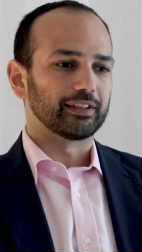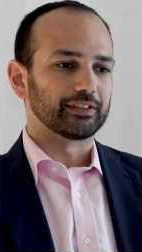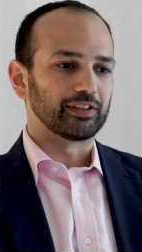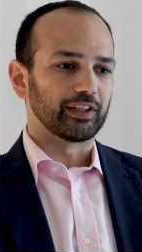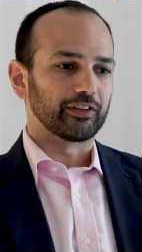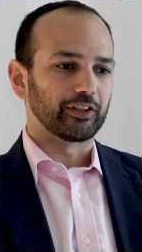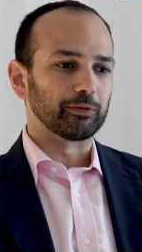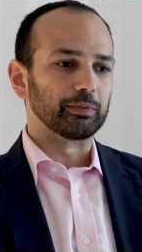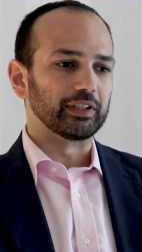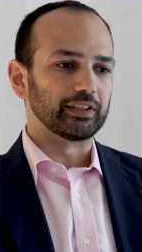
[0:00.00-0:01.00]
is that the
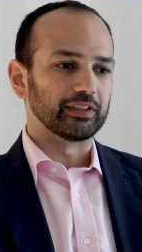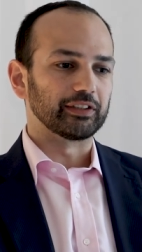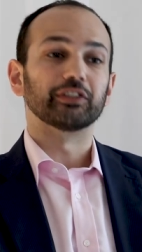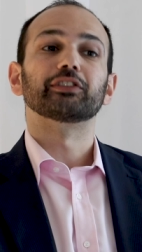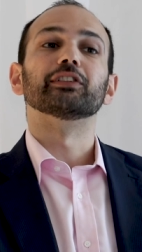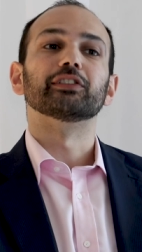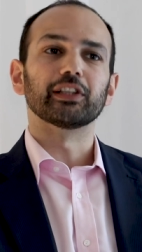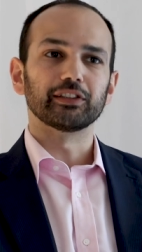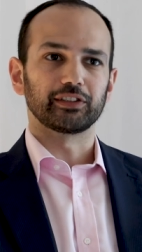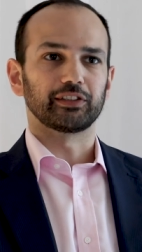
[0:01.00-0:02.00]
community there is
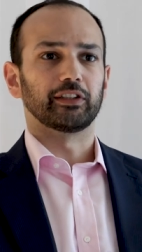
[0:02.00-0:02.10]
consensus